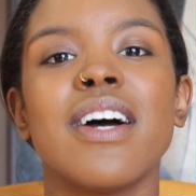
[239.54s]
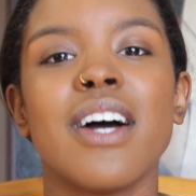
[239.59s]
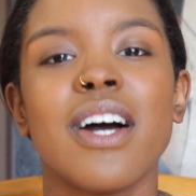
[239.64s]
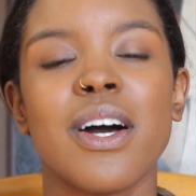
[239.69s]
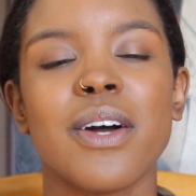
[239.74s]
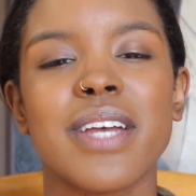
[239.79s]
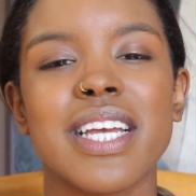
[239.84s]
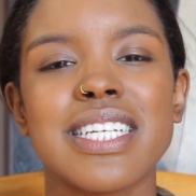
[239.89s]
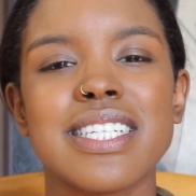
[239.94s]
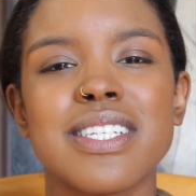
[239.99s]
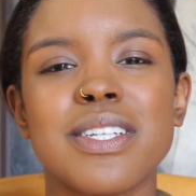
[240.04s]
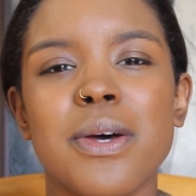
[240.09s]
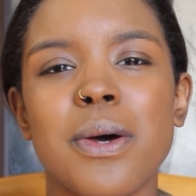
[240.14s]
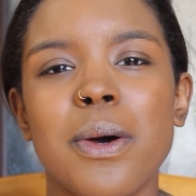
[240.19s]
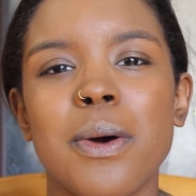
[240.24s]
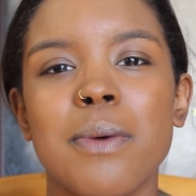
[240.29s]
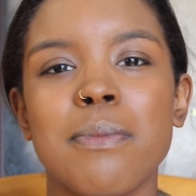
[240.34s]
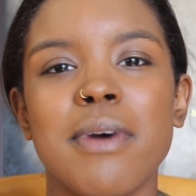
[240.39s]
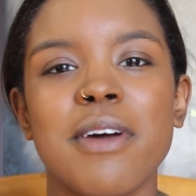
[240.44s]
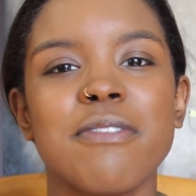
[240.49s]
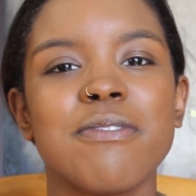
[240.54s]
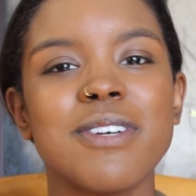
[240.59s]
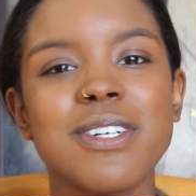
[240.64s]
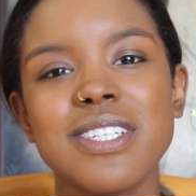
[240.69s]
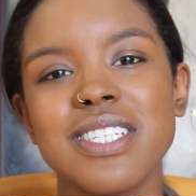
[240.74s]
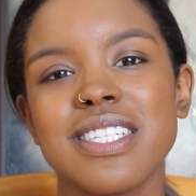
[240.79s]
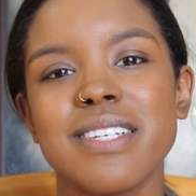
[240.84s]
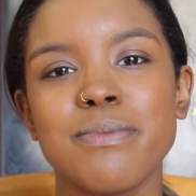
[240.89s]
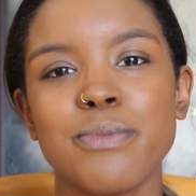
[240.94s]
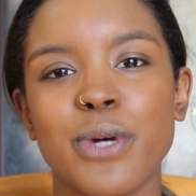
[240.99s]
Okay, so my
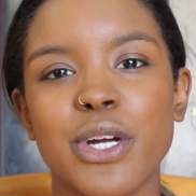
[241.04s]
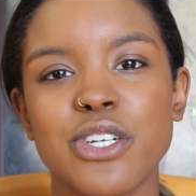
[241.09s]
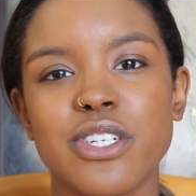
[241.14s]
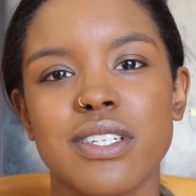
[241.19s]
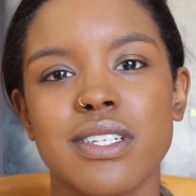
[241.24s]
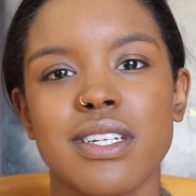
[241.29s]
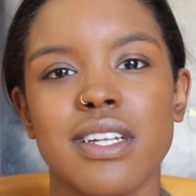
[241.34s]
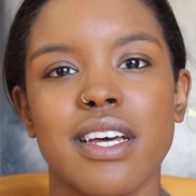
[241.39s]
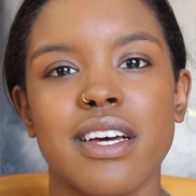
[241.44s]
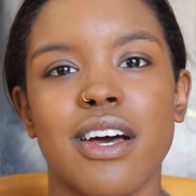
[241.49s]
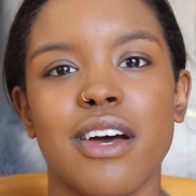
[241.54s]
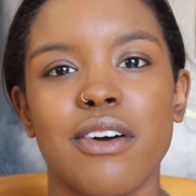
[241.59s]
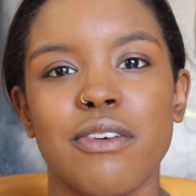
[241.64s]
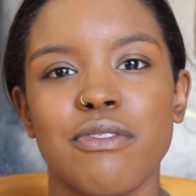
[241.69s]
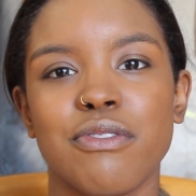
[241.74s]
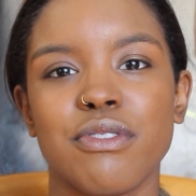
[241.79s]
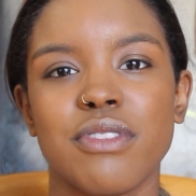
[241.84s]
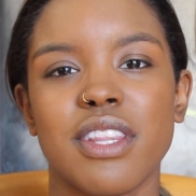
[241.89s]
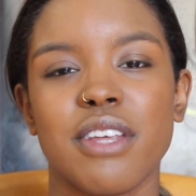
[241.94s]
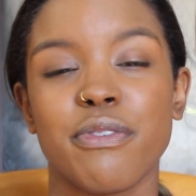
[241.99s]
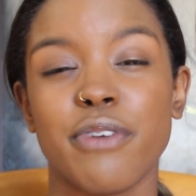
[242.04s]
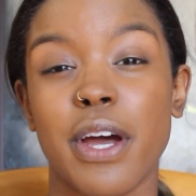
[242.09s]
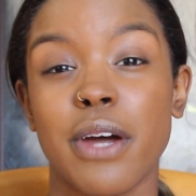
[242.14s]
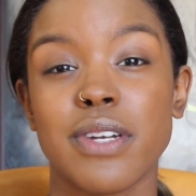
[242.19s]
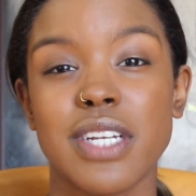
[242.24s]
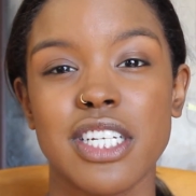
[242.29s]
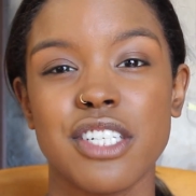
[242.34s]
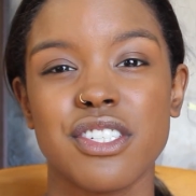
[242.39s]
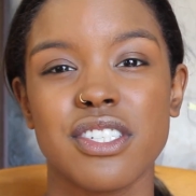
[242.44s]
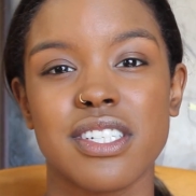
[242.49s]
first impression of the
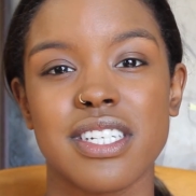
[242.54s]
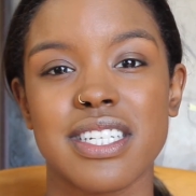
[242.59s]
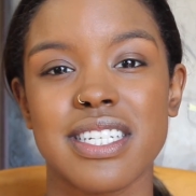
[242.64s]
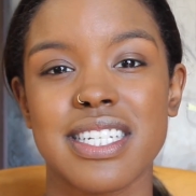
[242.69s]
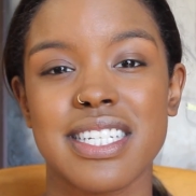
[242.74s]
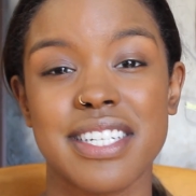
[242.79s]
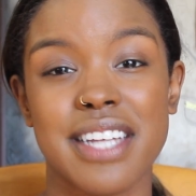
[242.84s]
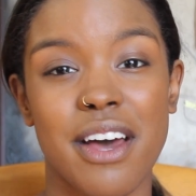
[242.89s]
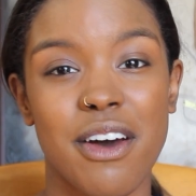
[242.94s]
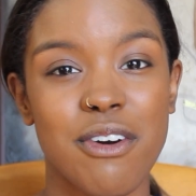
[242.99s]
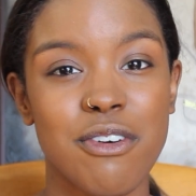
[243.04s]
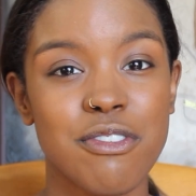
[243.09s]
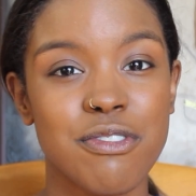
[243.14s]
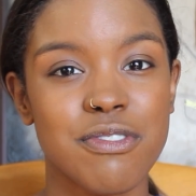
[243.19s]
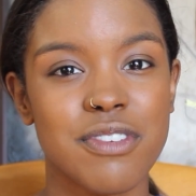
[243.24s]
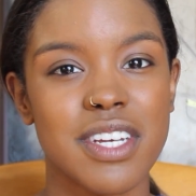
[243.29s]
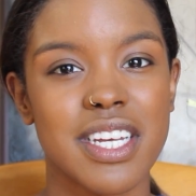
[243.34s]
foundation itself